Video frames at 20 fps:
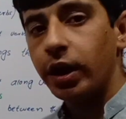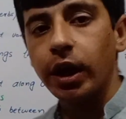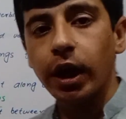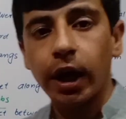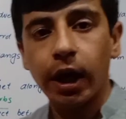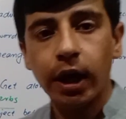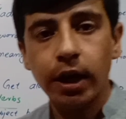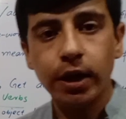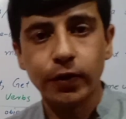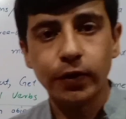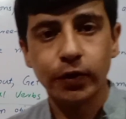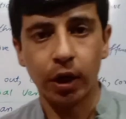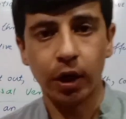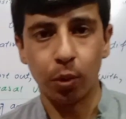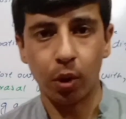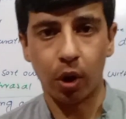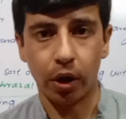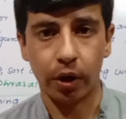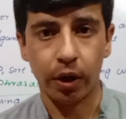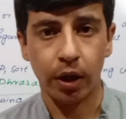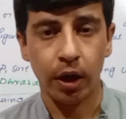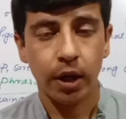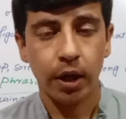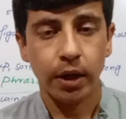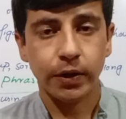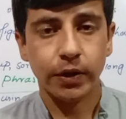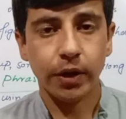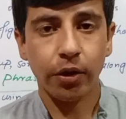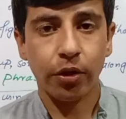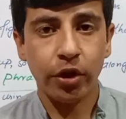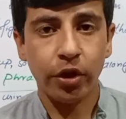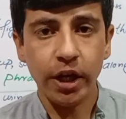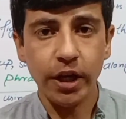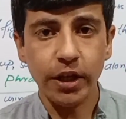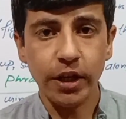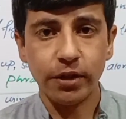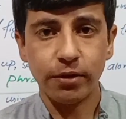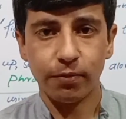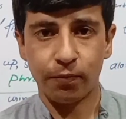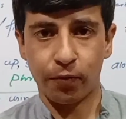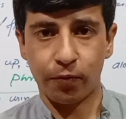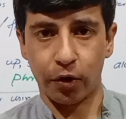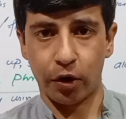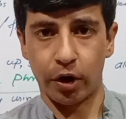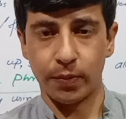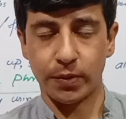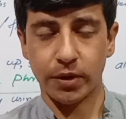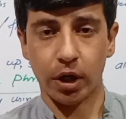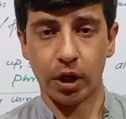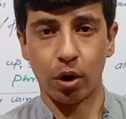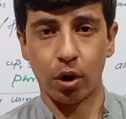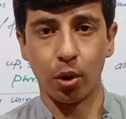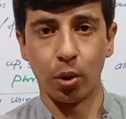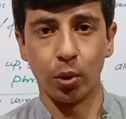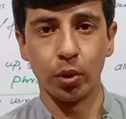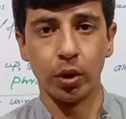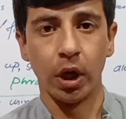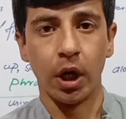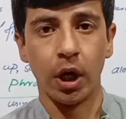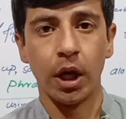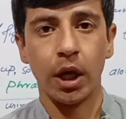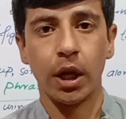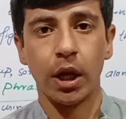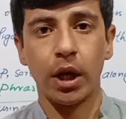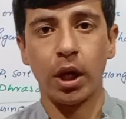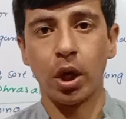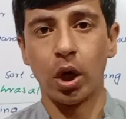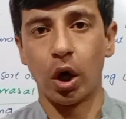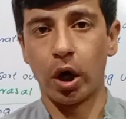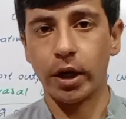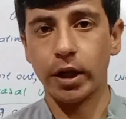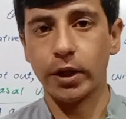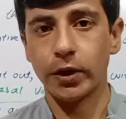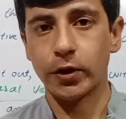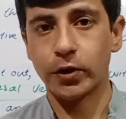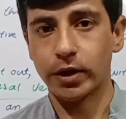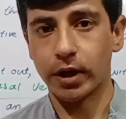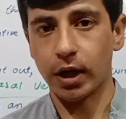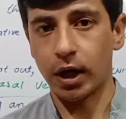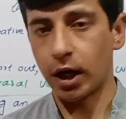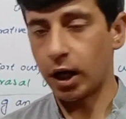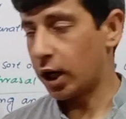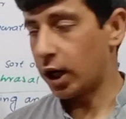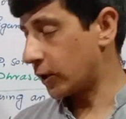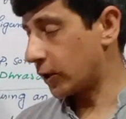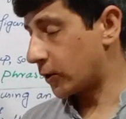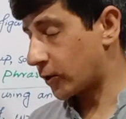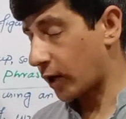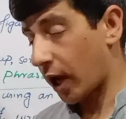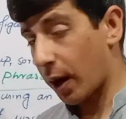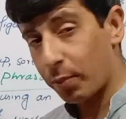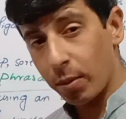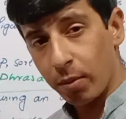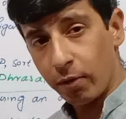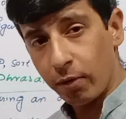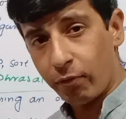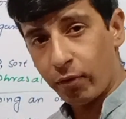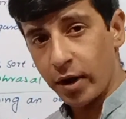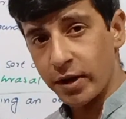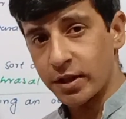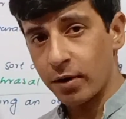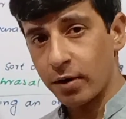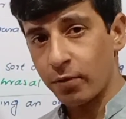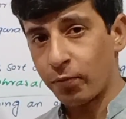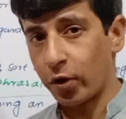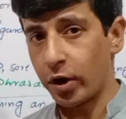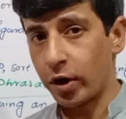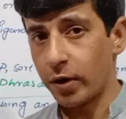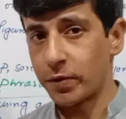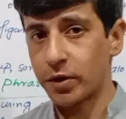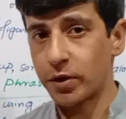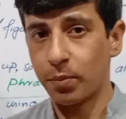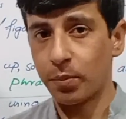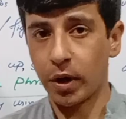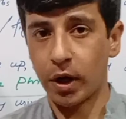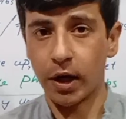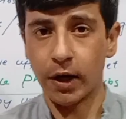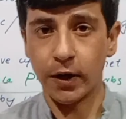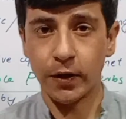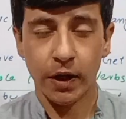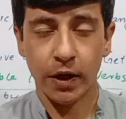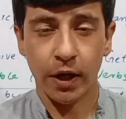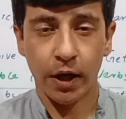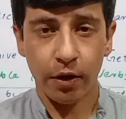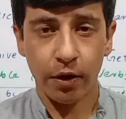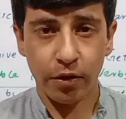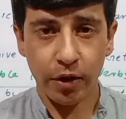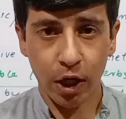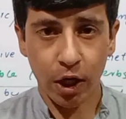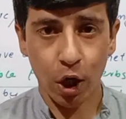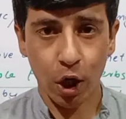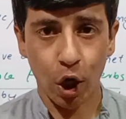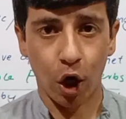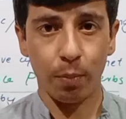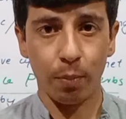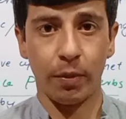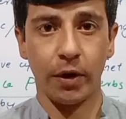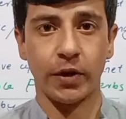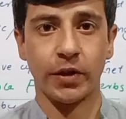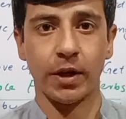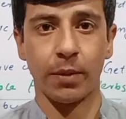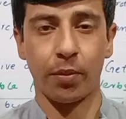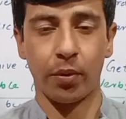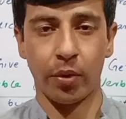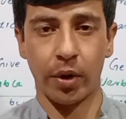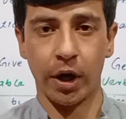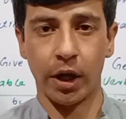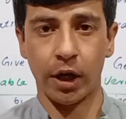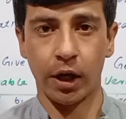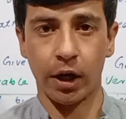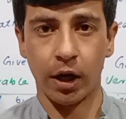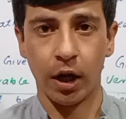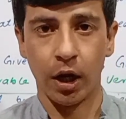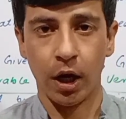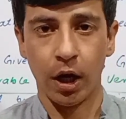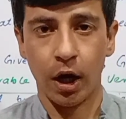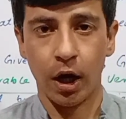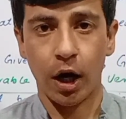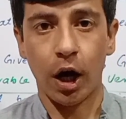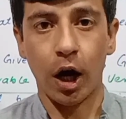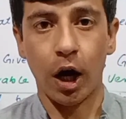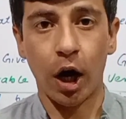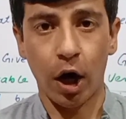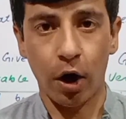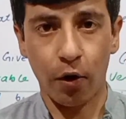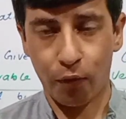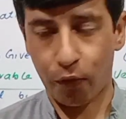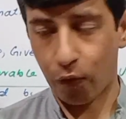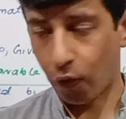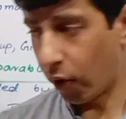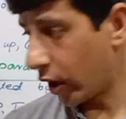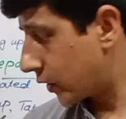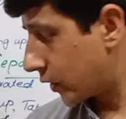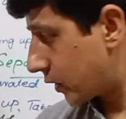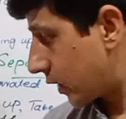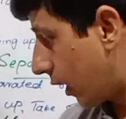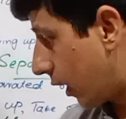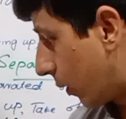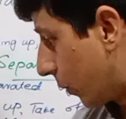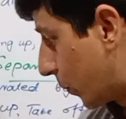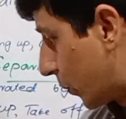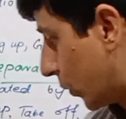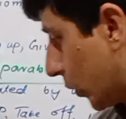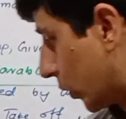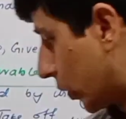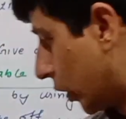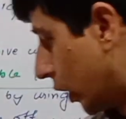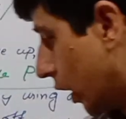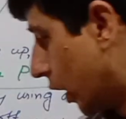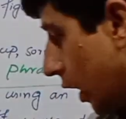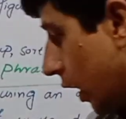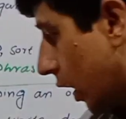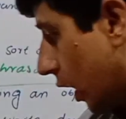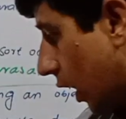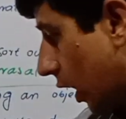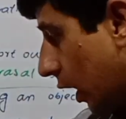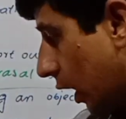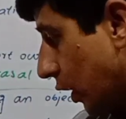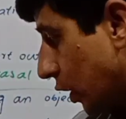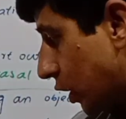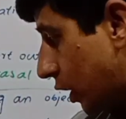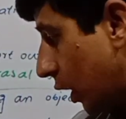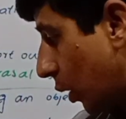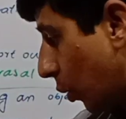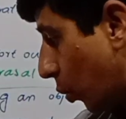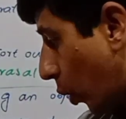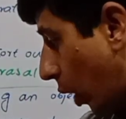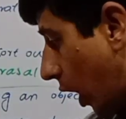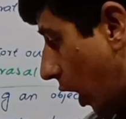and so on. So these verbs are called non-separable phrasal verbs because they can't be separated. For example, she ran